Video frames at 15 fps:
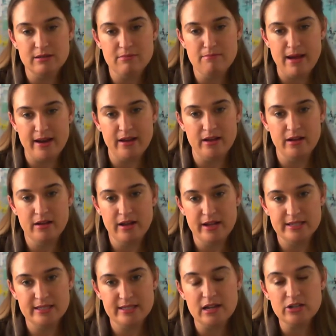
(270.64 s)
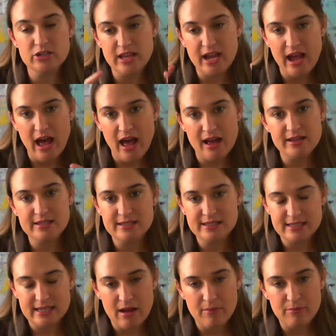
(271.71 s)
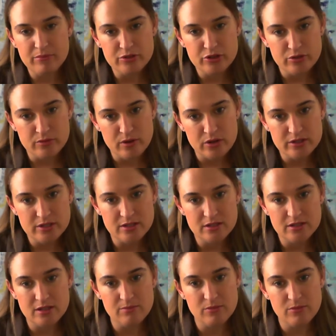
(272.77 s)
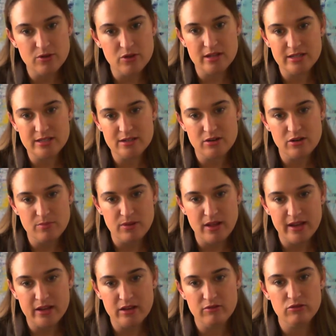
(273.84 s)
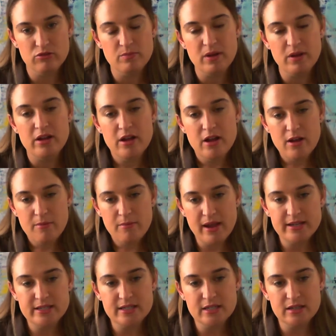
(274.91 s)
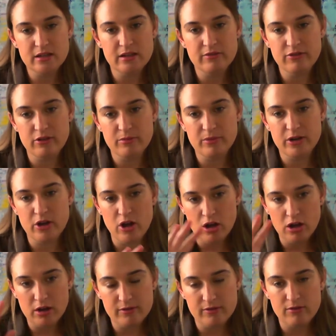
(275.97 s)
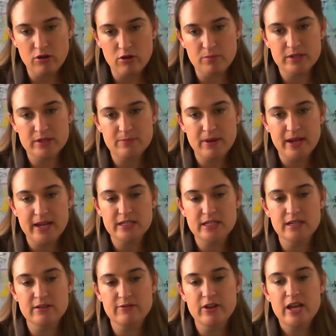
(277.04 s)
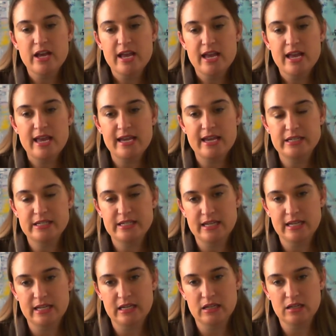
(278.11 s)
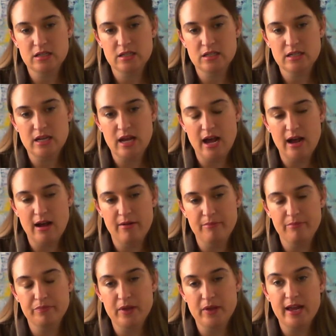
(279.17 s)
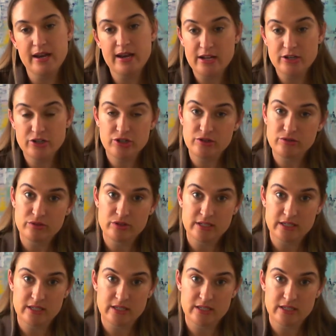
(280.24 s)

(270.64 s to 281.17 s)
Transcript: doesn't matter as such. There are some nuances. That's not a blanket rule, but basically from an overall perspective, it is a national